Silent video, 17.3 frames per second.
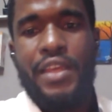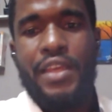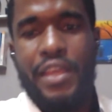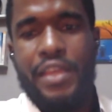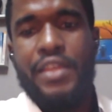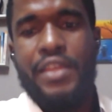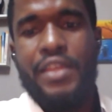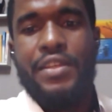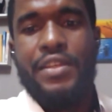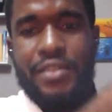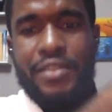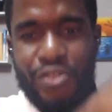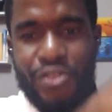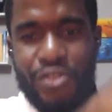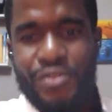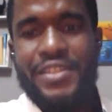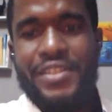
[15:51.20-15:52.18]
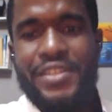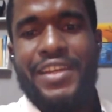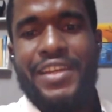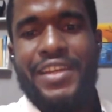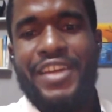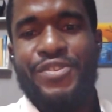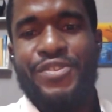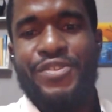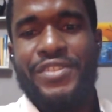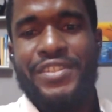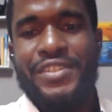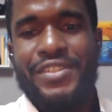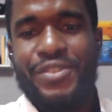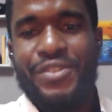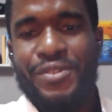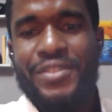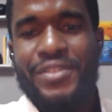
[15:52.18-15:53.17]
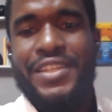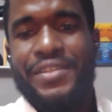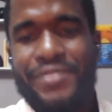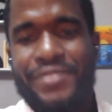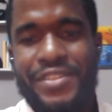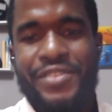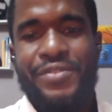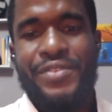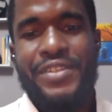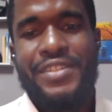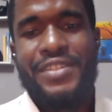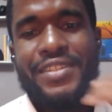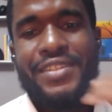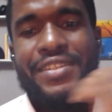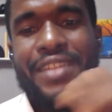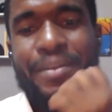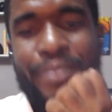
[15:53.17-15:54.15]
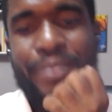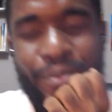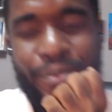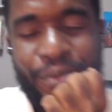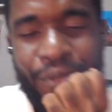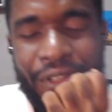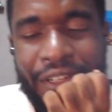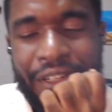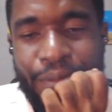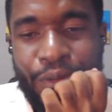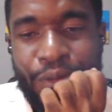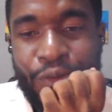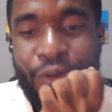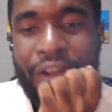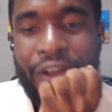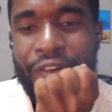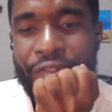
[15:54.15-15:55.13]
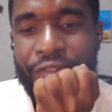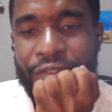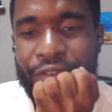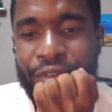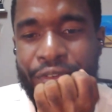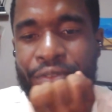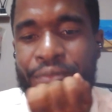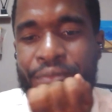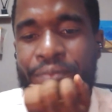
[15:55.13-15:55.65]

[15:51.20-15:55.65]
in using hydrogen, those safety risks that people look out for?